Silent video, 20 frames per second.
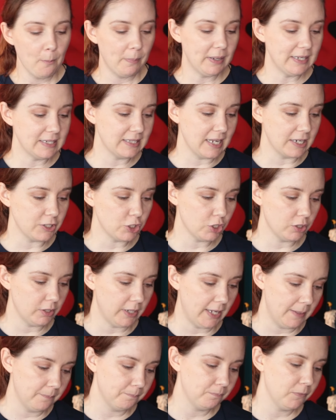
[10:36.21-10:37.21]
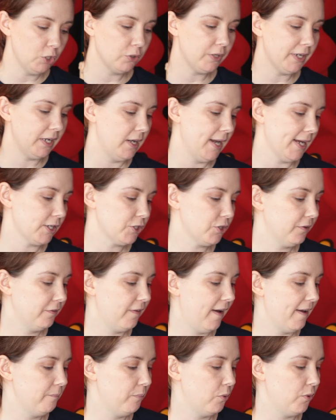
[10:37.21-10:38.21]
But essentially, you'll get an extra
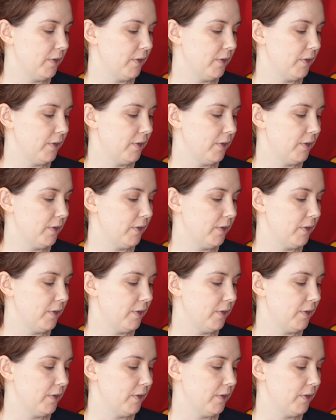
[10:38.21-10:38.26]
5